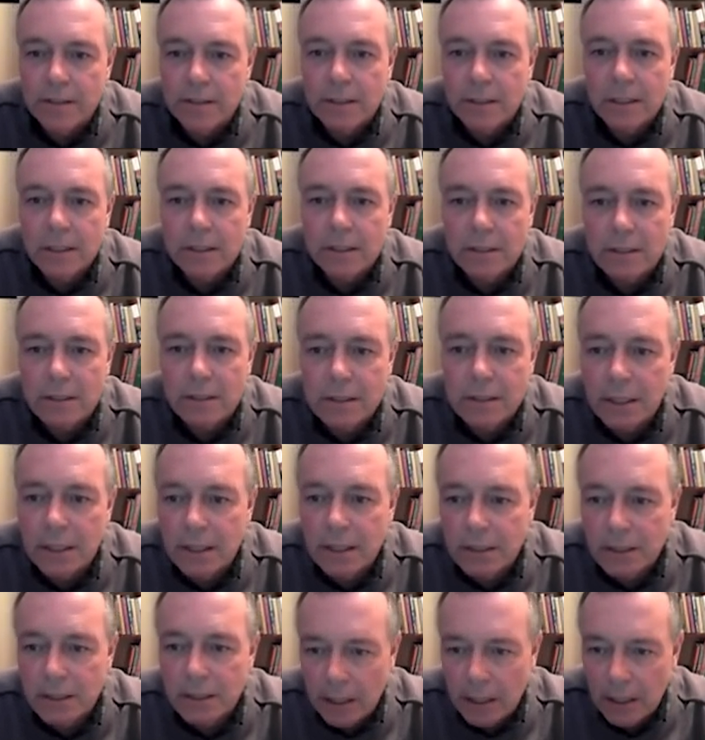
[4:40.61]
and
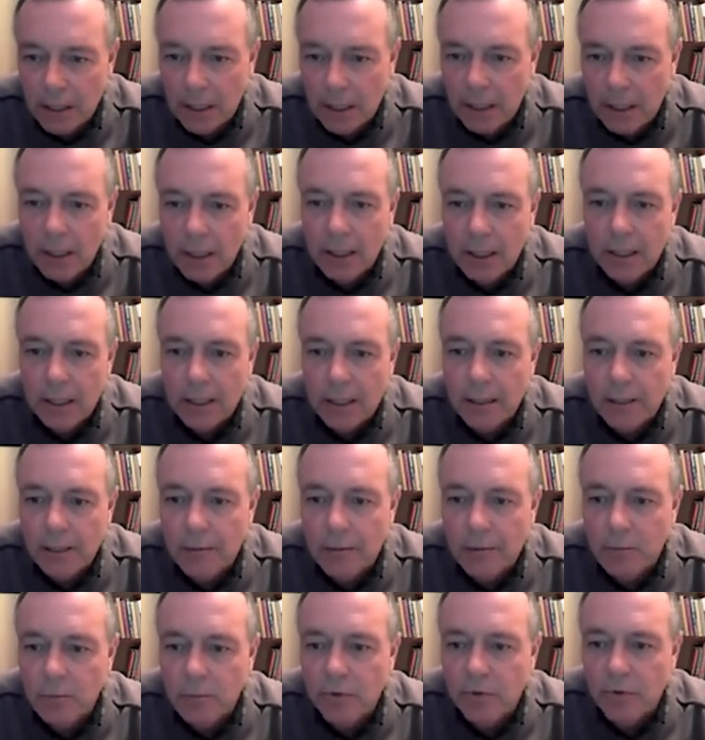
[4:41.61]

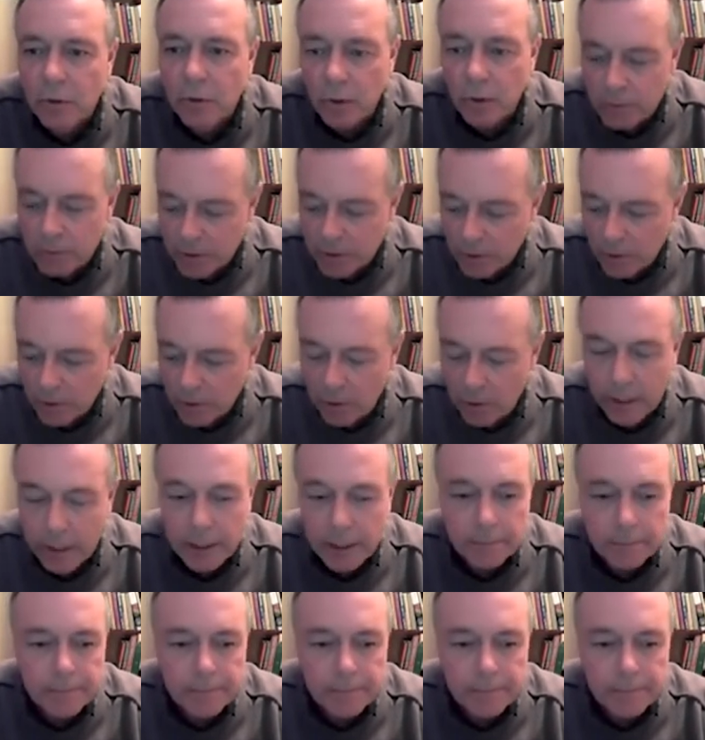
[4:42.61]
with herbs growing.